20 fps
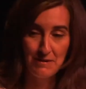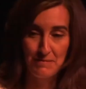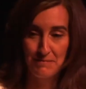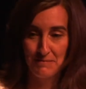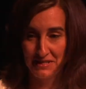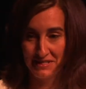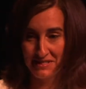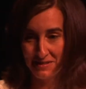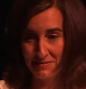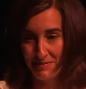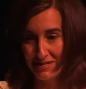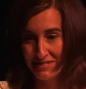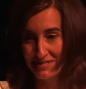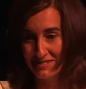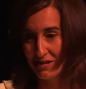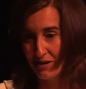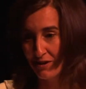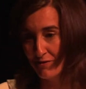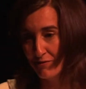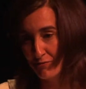busy
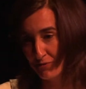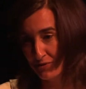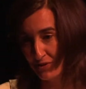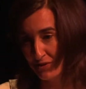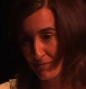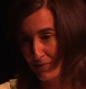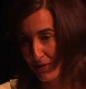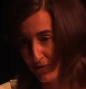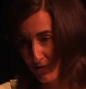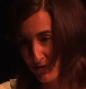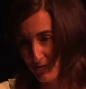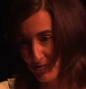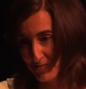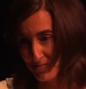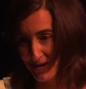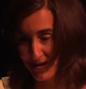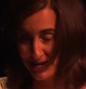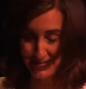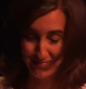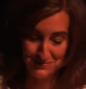myself with the poem
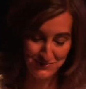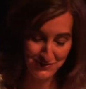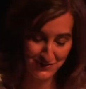I am